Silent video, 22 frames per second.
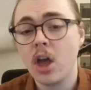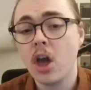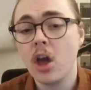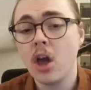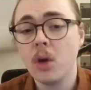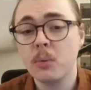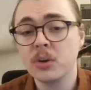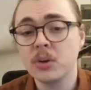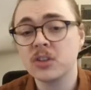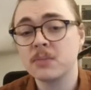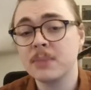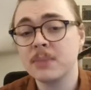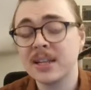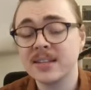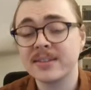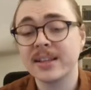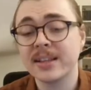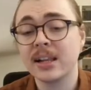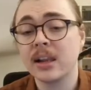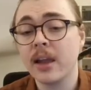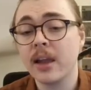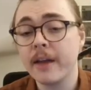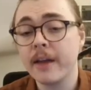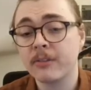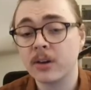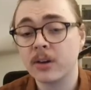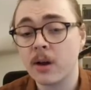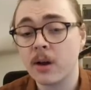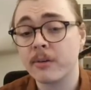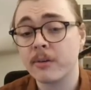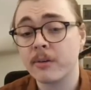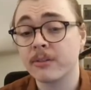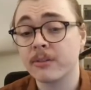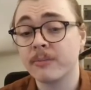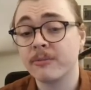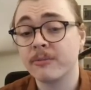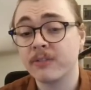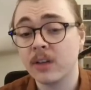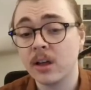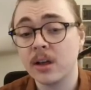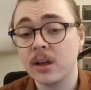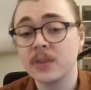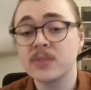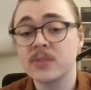which means that life recovery from
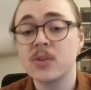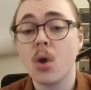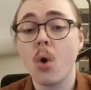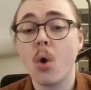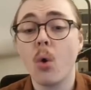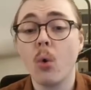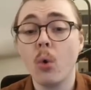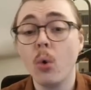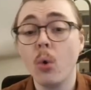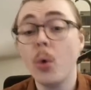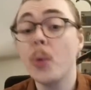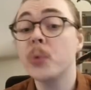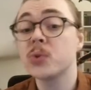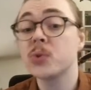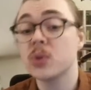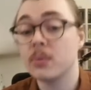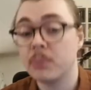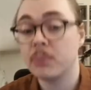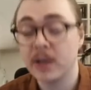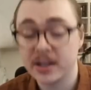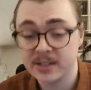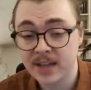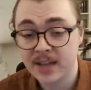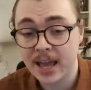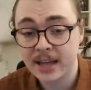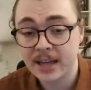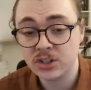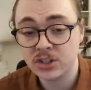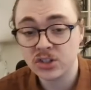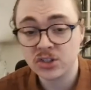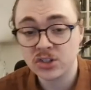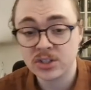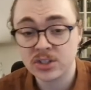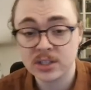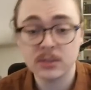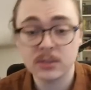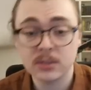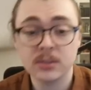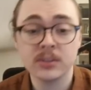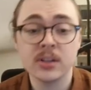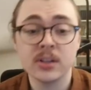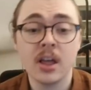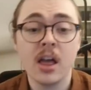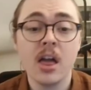flask also apply to energy
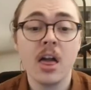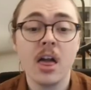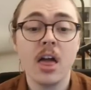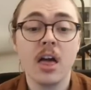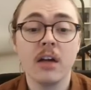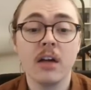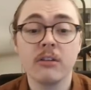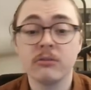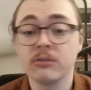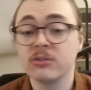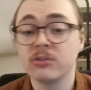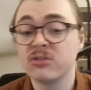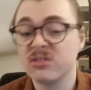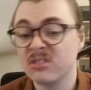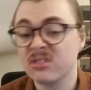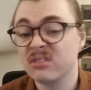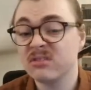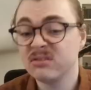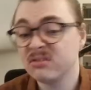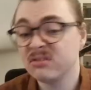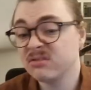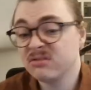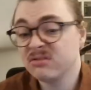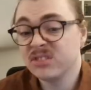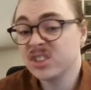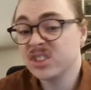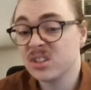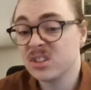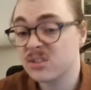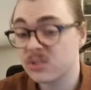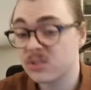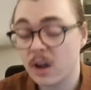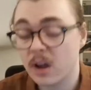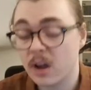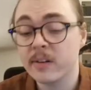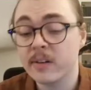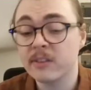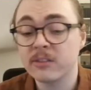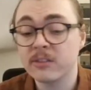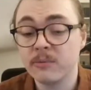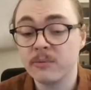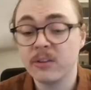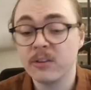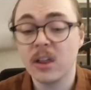shield, reduced recovery
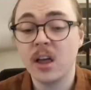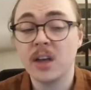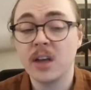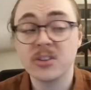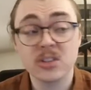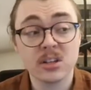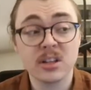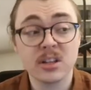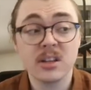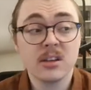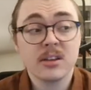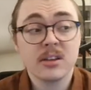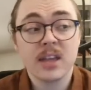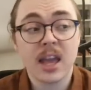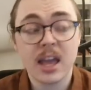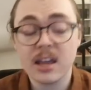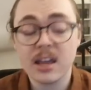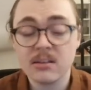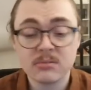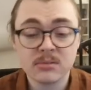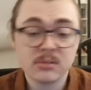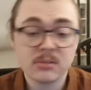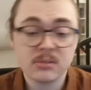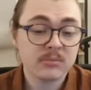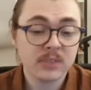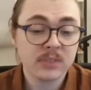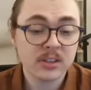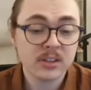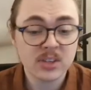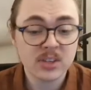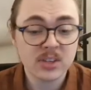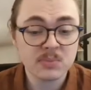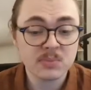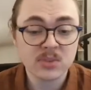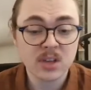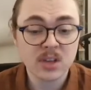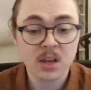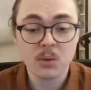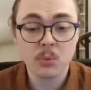from flask. You're like, okay, well, that seems kind of